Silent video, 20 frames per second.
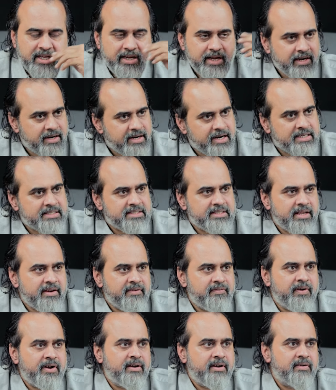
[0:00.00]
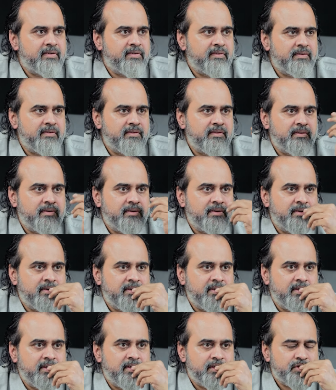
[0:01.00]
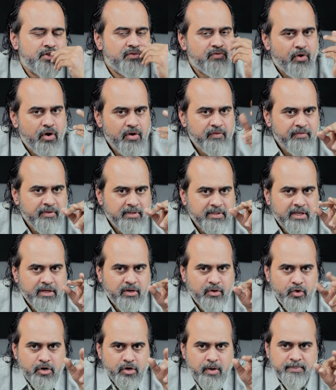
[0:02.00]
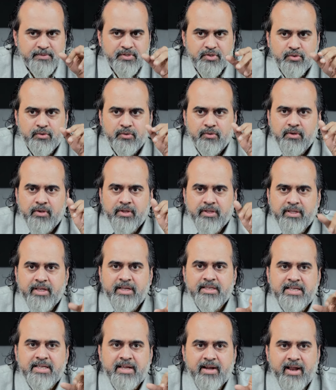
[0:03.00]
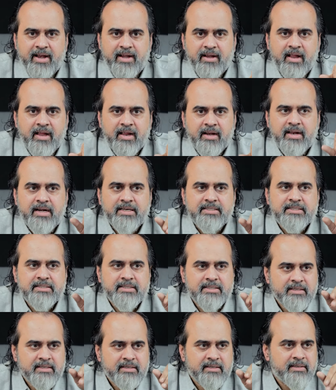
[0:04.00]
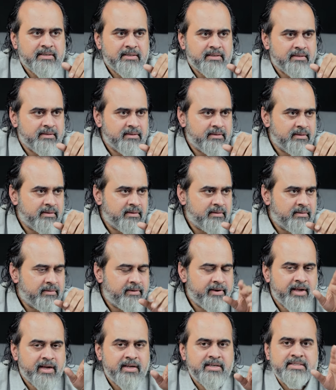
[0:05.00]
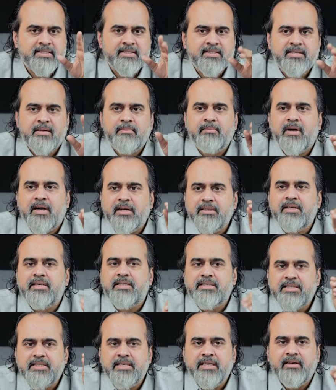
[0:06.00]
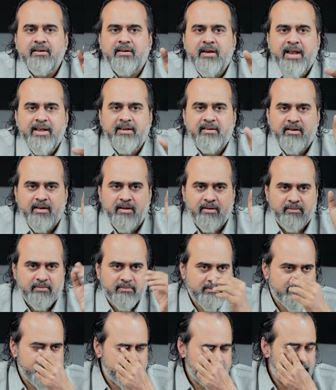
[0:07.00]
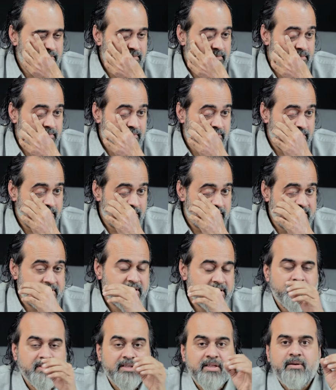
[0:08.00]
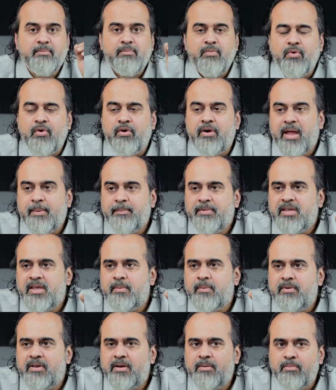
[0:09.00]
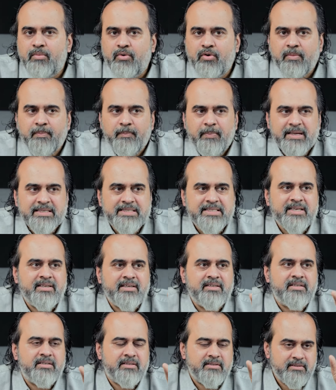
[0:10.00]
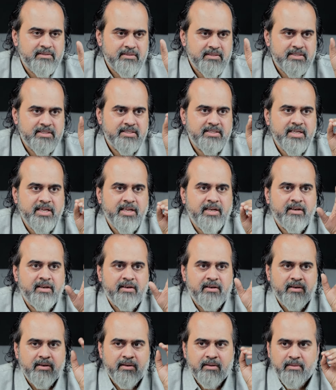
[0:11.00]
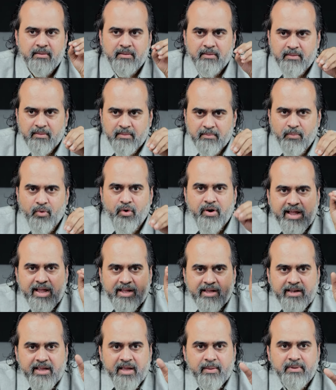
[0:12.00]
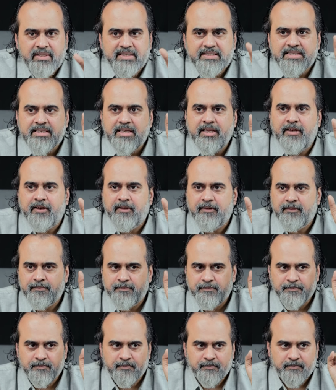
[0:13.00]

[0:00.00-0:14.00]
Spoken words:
The kid gets terrified. So what will the grown-ups do? They'll say, right, let's rehearse some other scene right now. Some other more amicable, more pleasant scene. More agreeable scene.